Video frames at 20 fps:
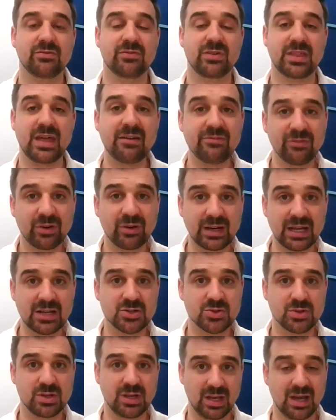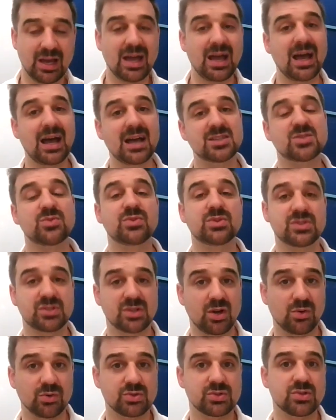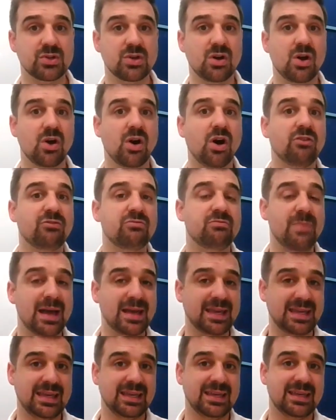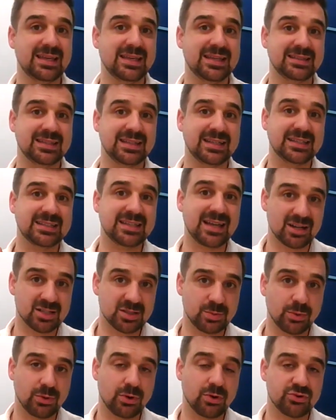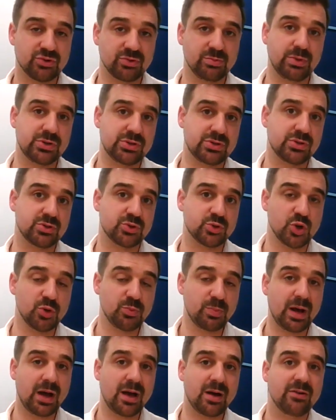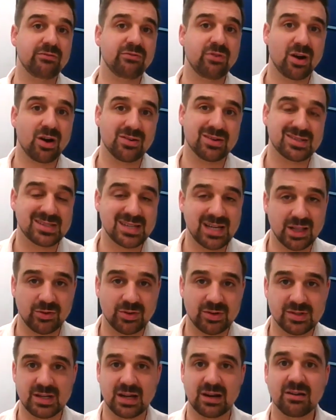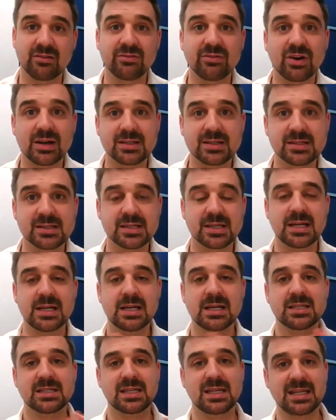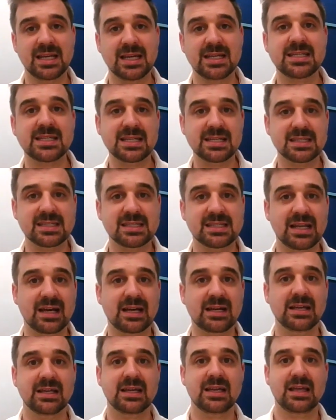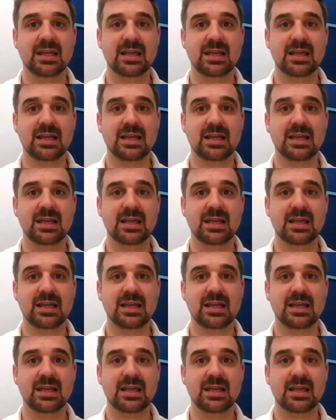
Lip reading: for that financial year as a result of making the deductible contribution to super via a salary sacrifice. So you need to consider,